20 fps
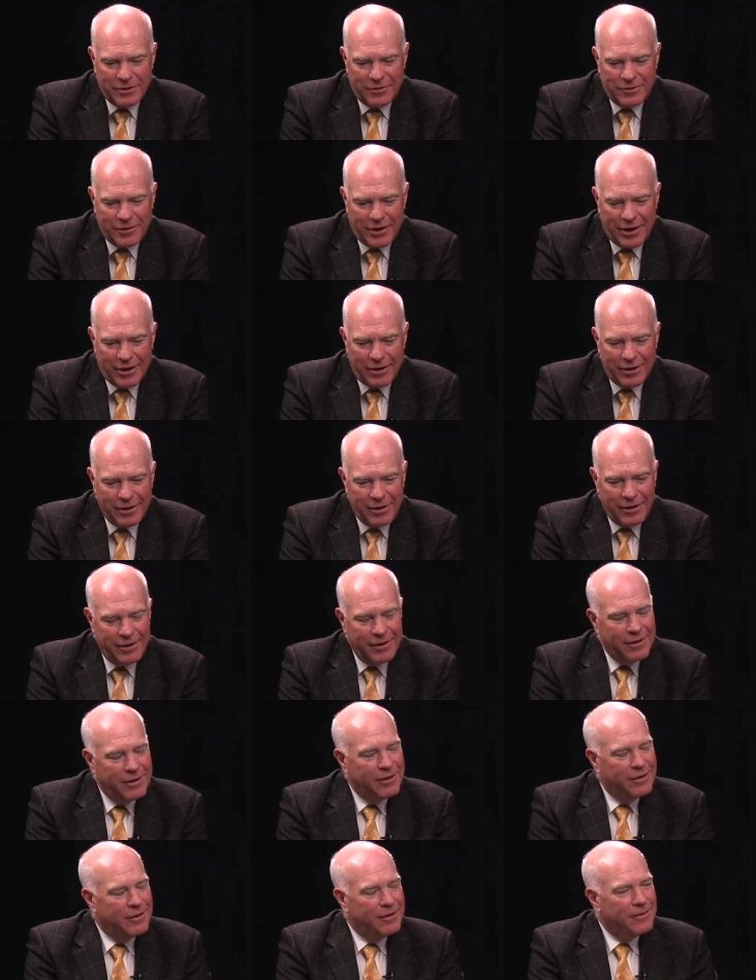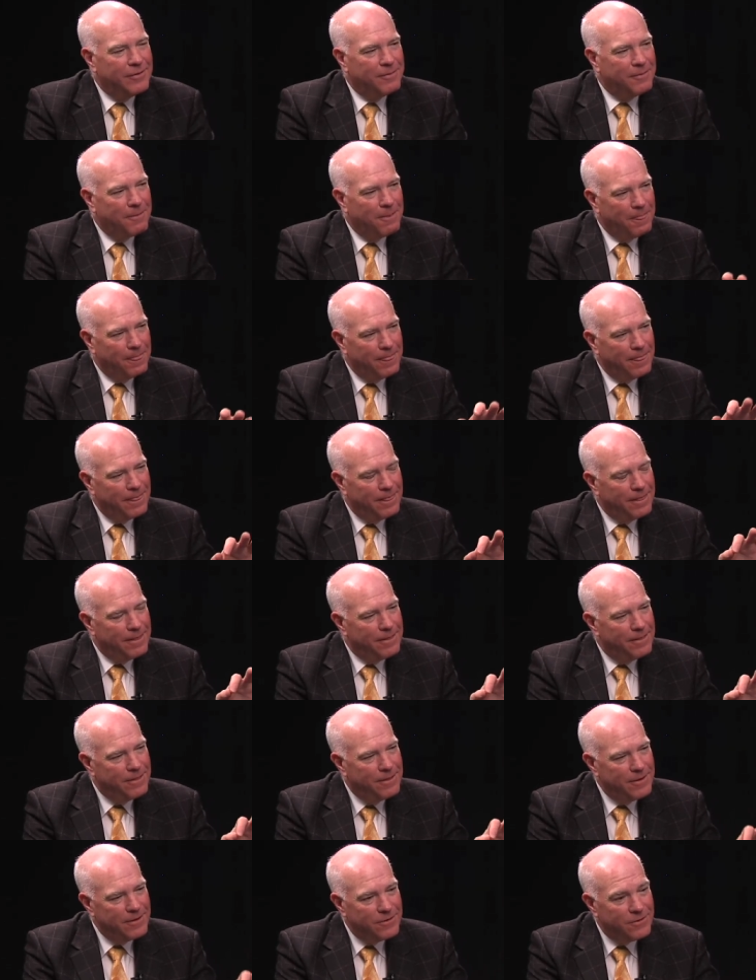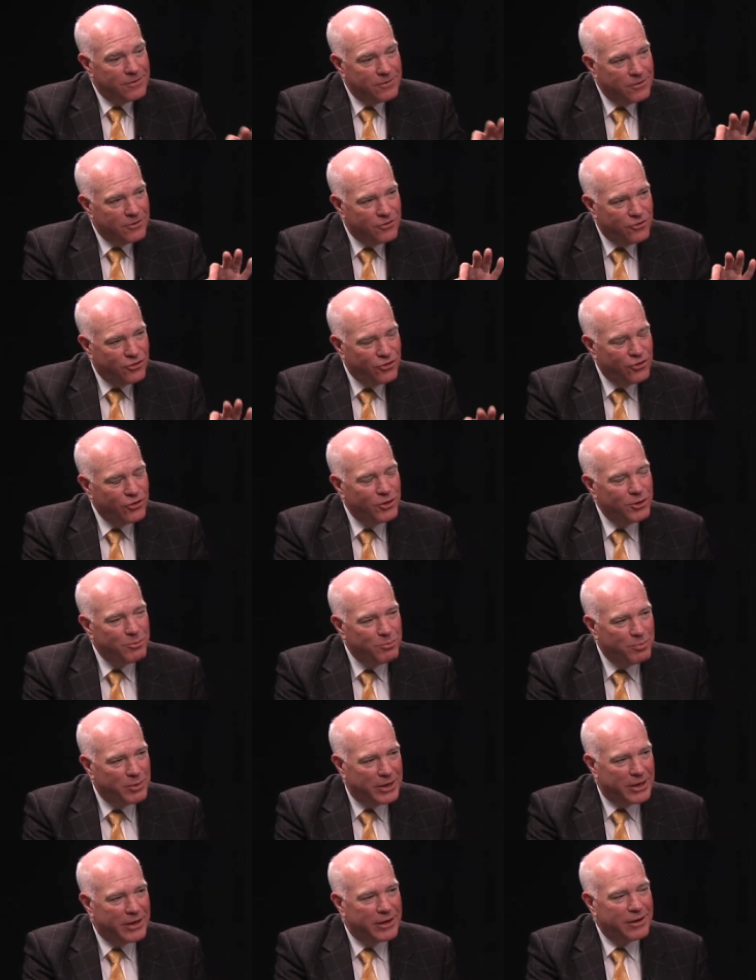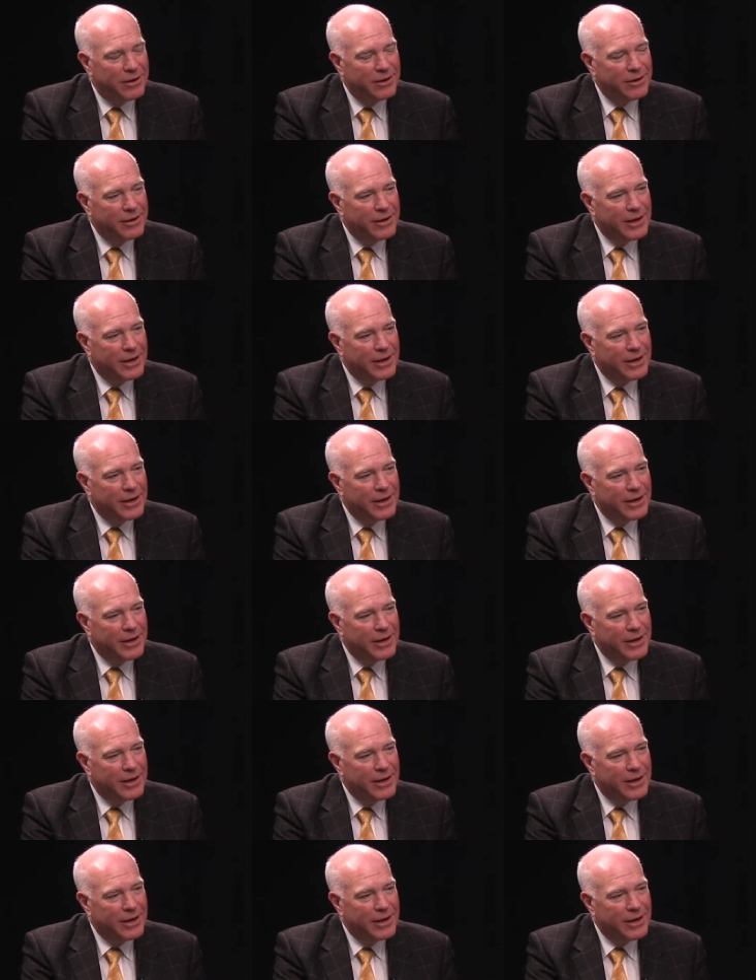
say, this should be